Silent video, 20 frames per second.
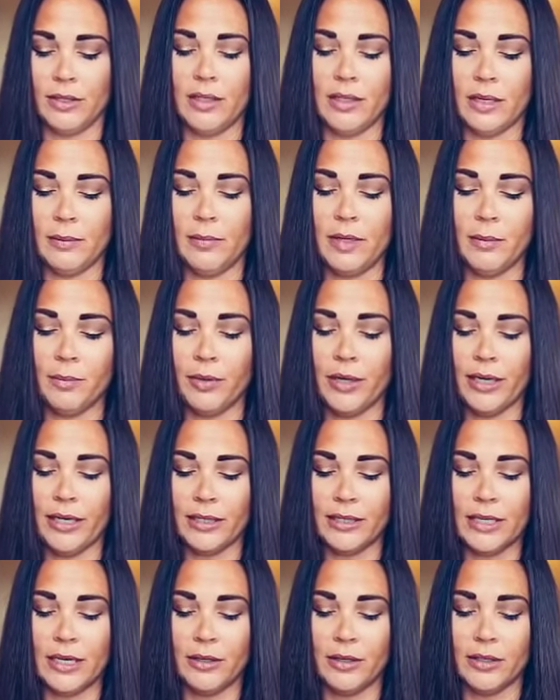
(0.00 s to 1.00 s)
And then I'm going to break
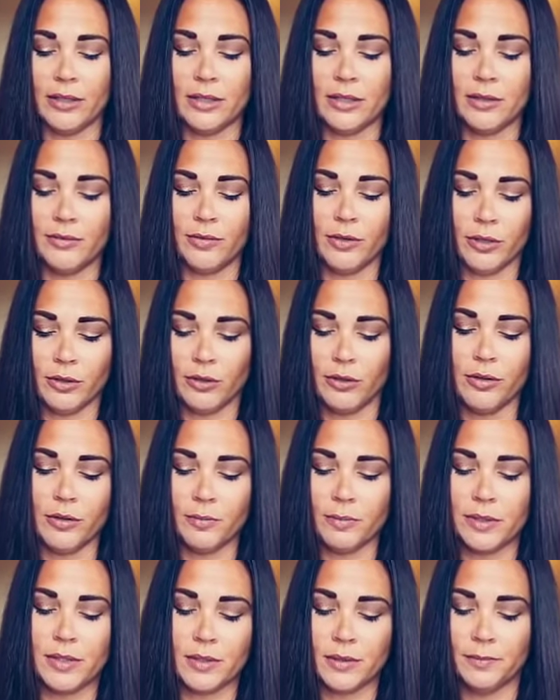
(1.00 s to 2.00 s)
it down into different
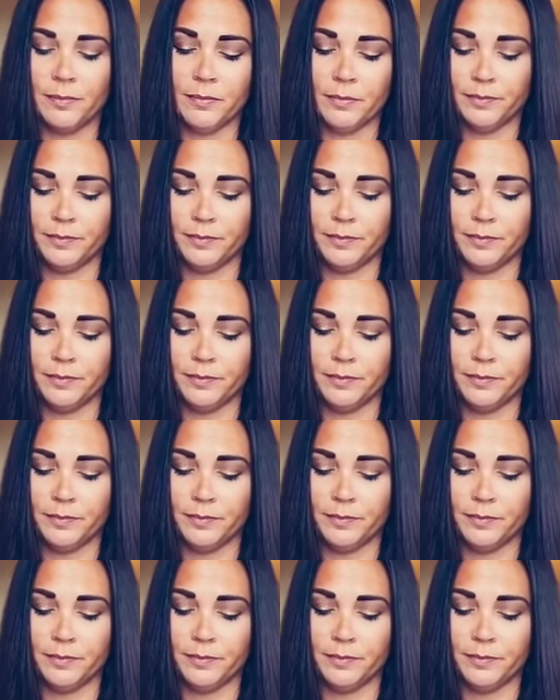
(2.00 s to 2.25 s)
groups